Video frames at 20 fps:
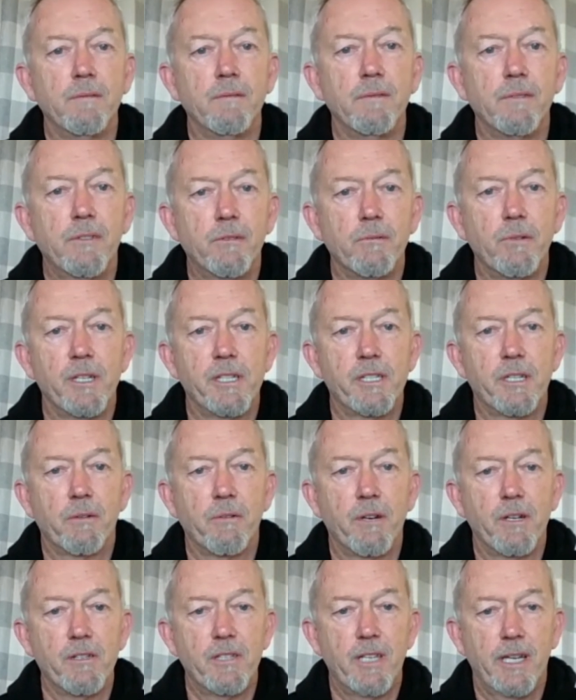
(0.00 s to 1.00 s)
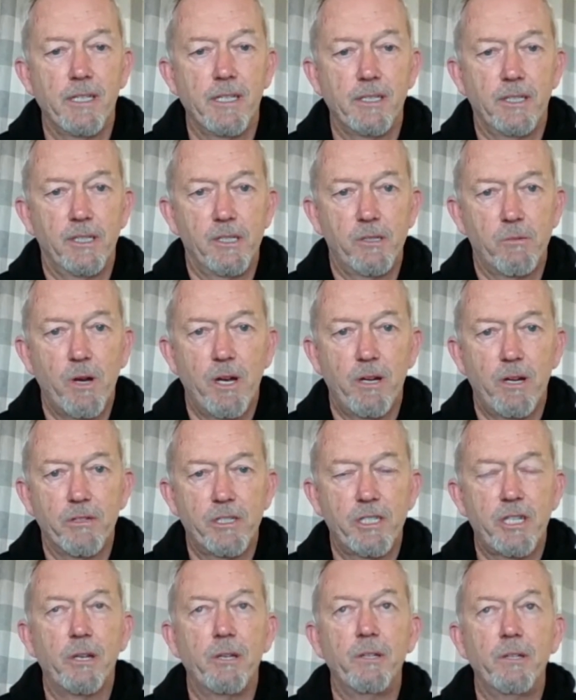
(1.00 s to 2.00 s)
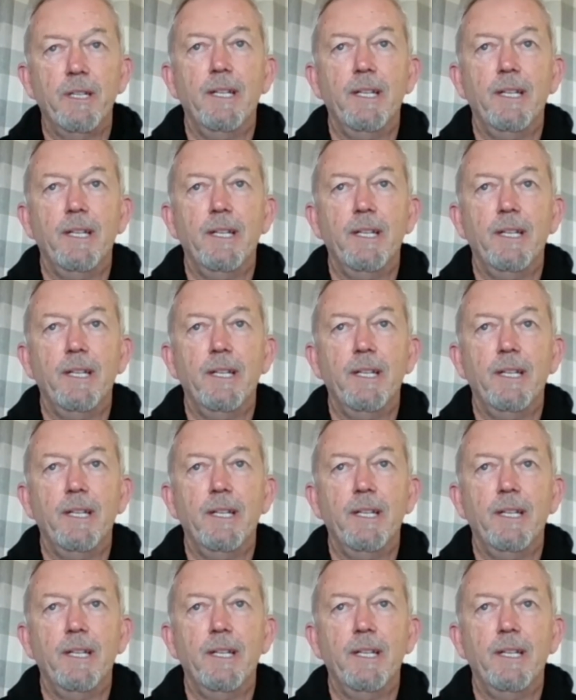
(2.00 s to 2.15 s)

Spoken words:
thoracic rotation as well. So